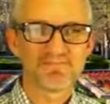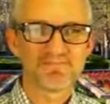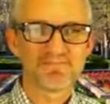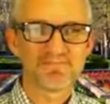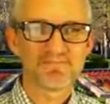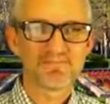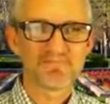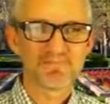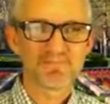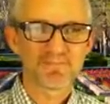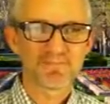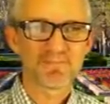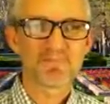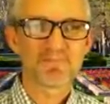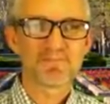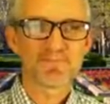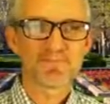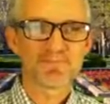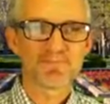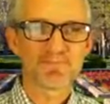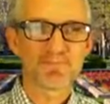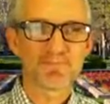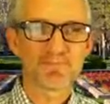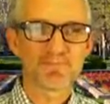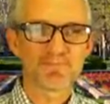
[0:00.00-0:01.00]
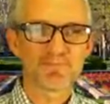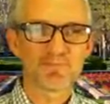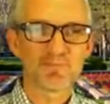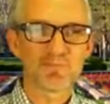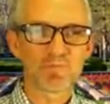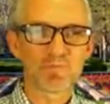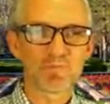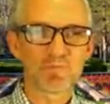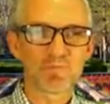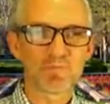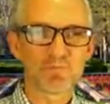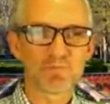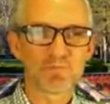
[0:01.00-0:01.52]

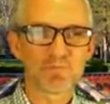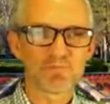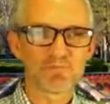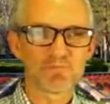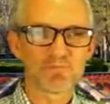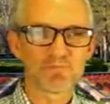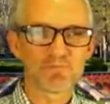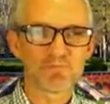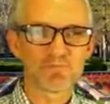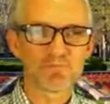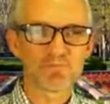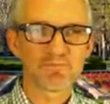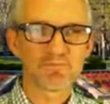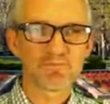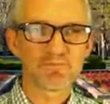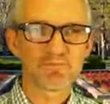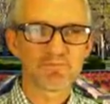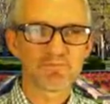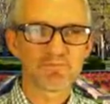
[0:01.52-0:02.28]
This person isn't speaking.